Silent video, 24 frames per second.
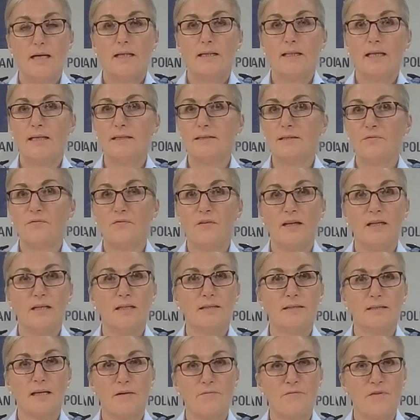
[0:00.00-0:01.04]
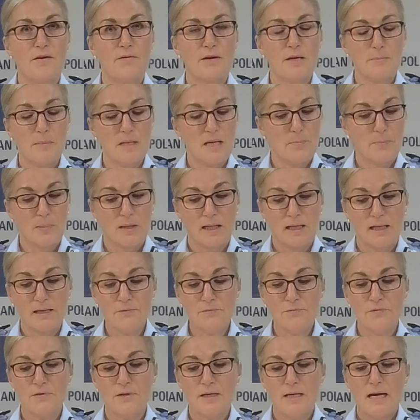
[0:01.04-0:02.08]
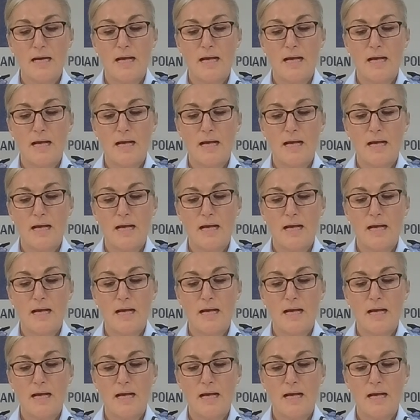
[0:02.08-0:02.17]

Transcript: These offenders are very manipulative.